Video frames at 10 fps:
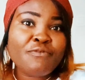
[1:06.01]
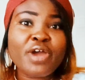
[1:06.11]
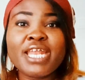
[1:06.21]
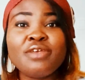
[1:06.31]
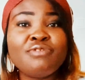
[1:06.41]

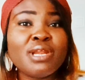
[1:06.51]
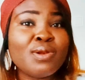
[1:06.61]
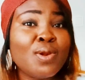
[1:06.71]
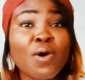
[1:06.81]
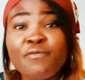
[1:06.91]
for any re
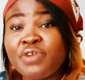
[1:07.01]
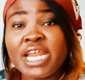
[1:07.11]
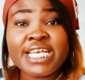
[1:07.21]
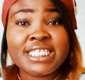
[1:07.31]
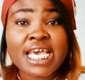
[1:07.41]

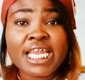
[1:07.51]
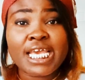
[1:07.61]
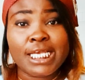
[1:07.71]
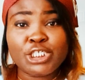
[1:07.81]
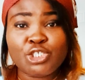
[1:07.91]

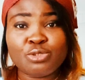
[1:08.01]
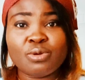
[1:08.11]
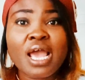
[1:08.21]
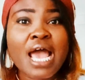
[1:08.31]
love-related issue.